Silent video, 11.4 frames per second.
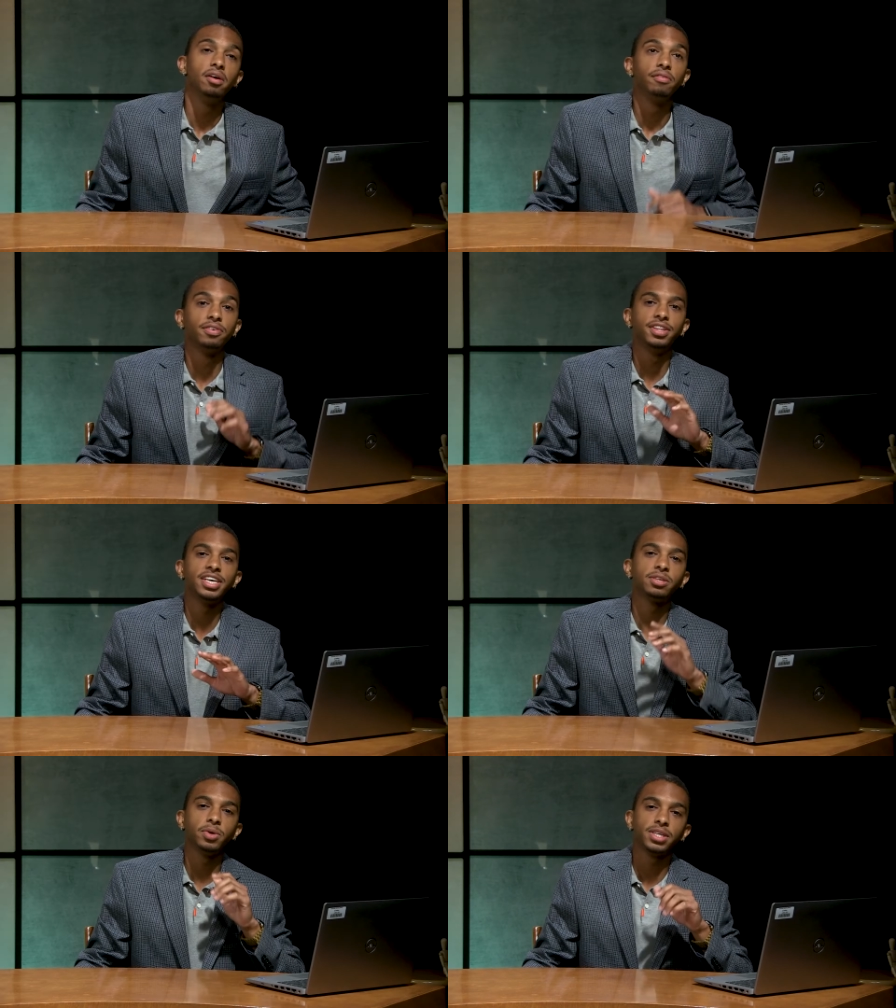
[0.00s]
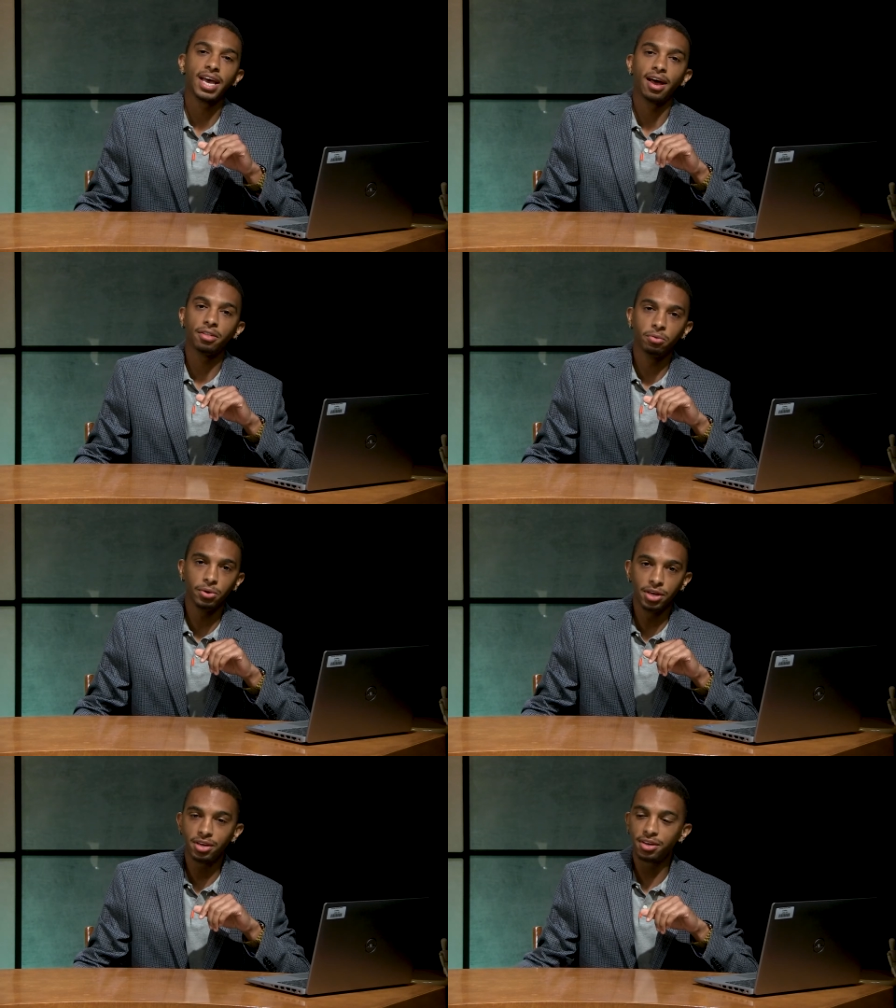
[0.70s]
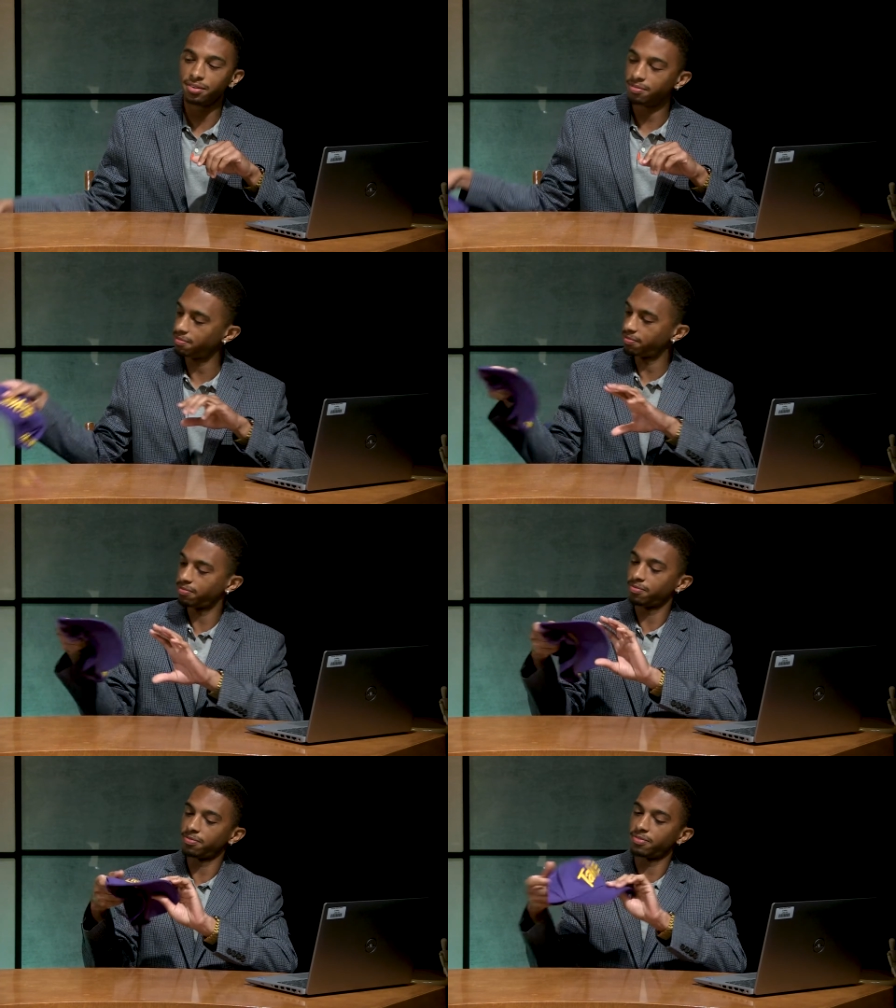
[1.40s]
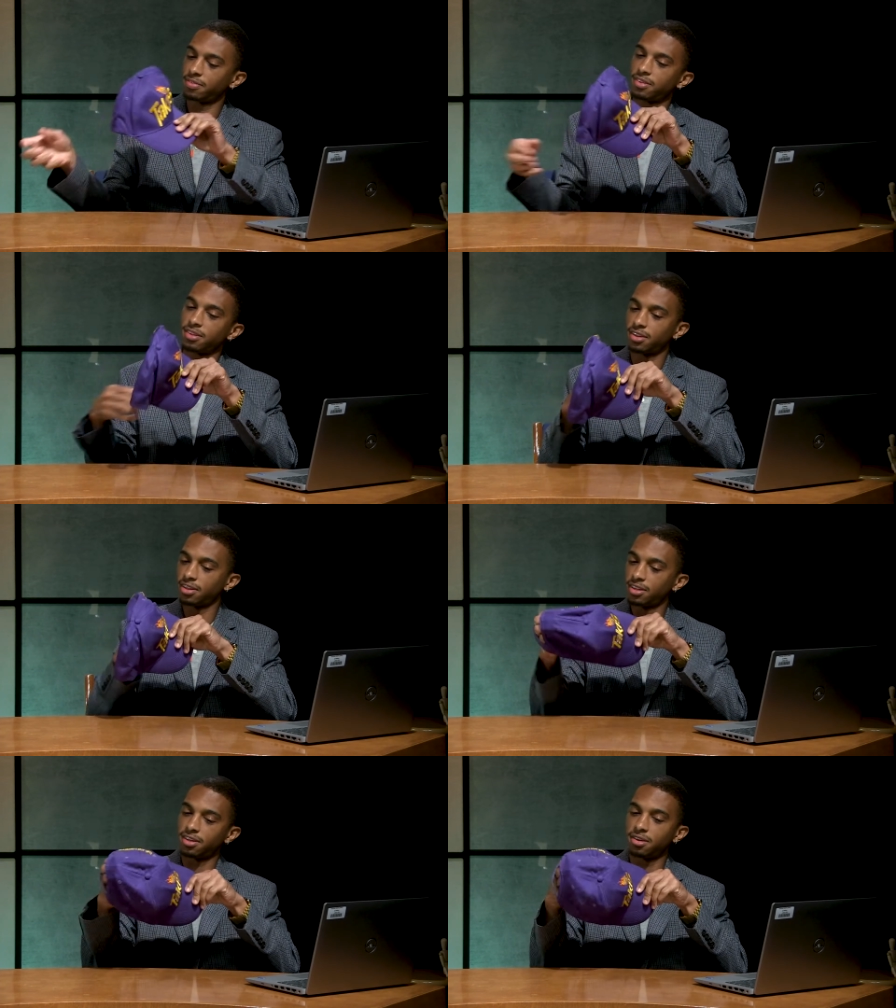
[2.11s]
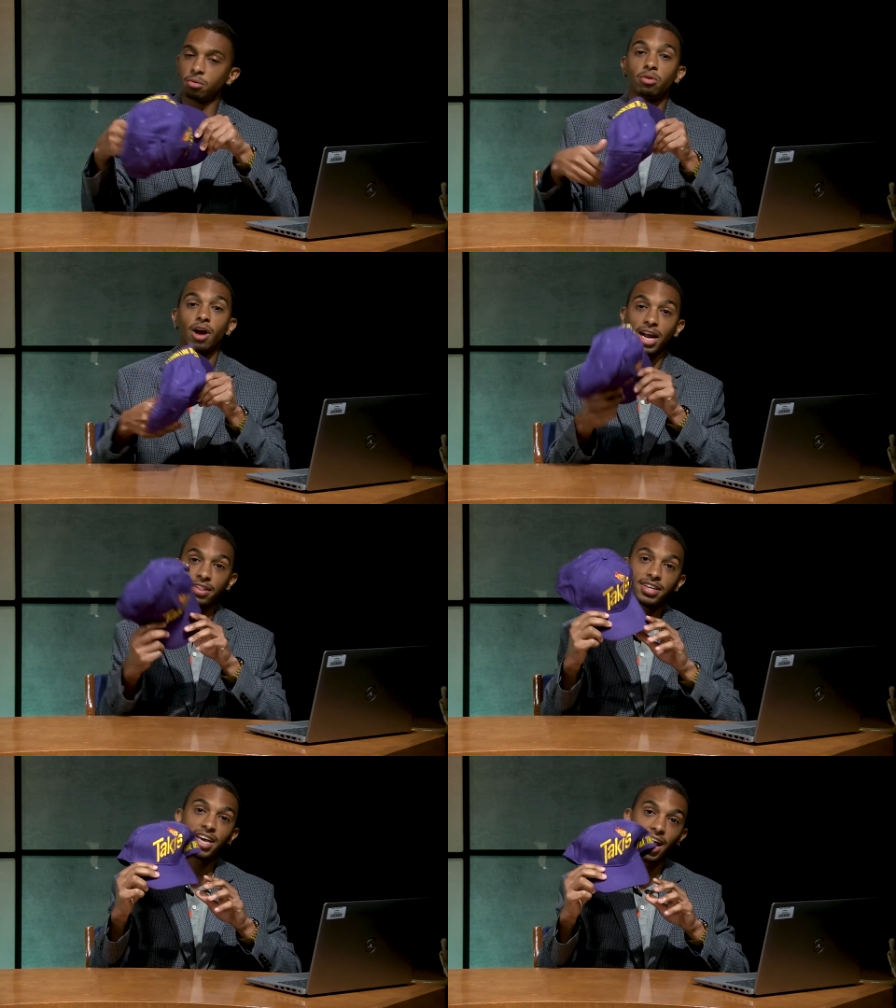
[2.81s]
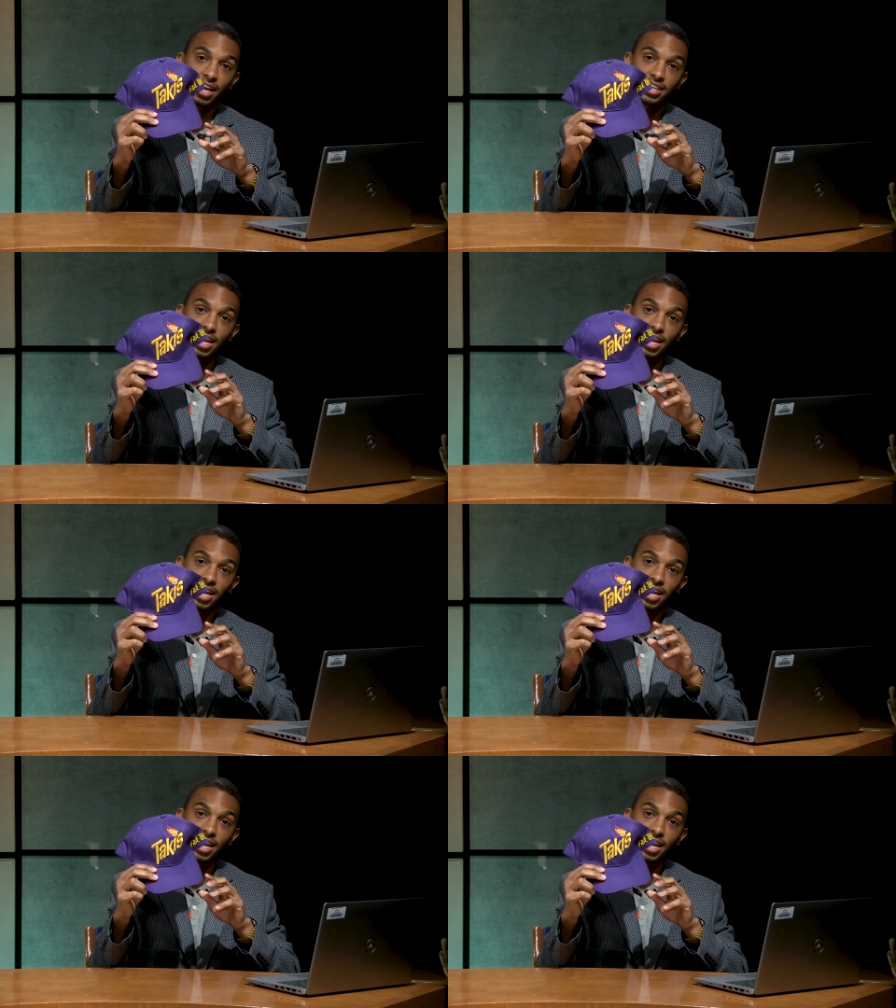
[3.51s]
For this week's Hat of the Week, we're rocking the Takis